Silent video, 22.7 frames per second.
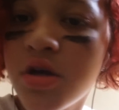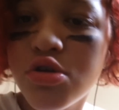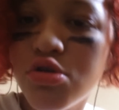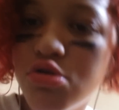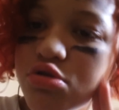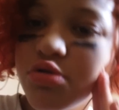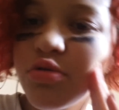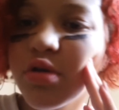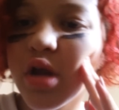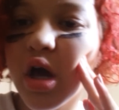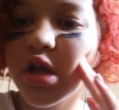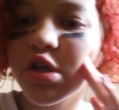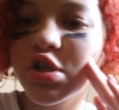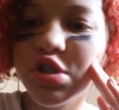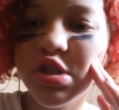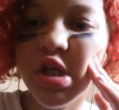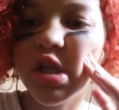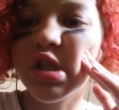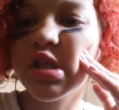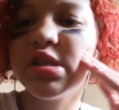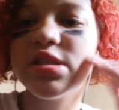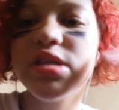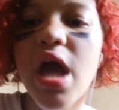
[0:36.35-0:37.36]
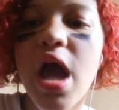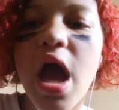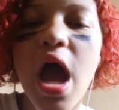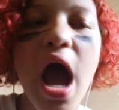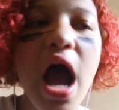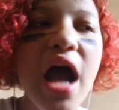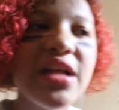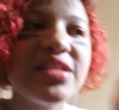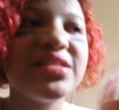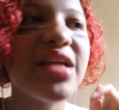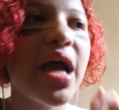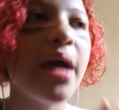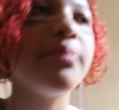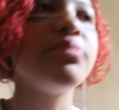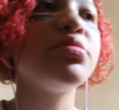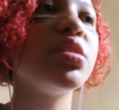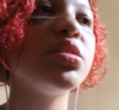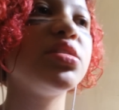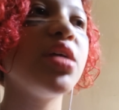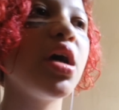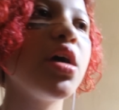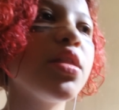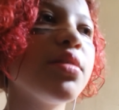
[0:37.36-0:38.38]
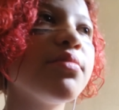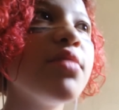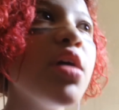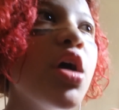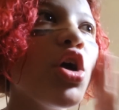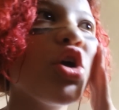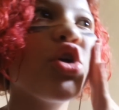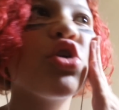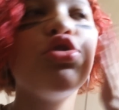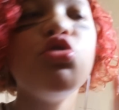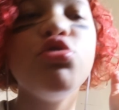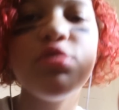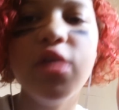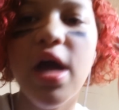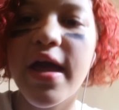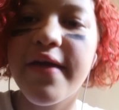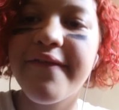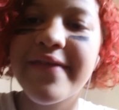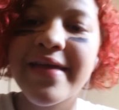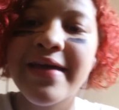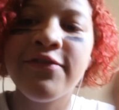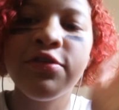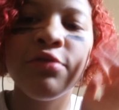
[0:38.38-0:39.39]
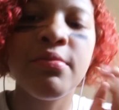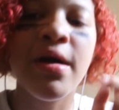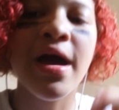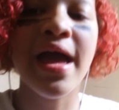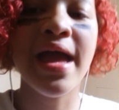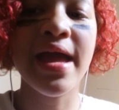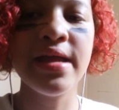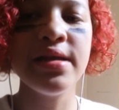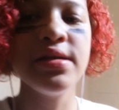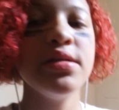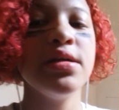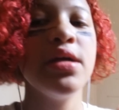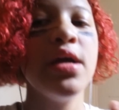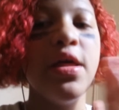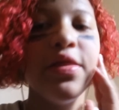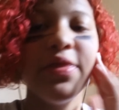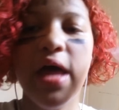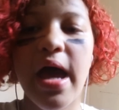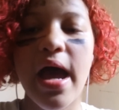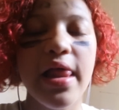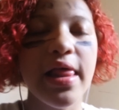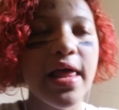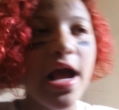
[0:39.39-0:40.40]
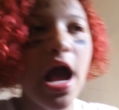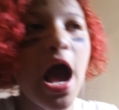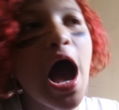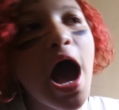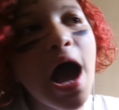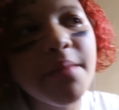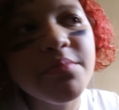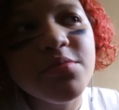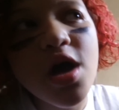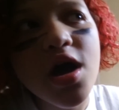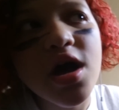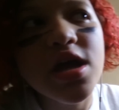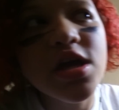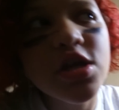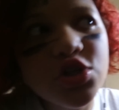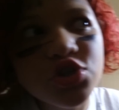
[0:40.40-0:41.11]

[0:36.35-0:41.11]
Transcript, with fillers: Could you not just at least attempt to tell them? Could you not even give them a hint that like I'm not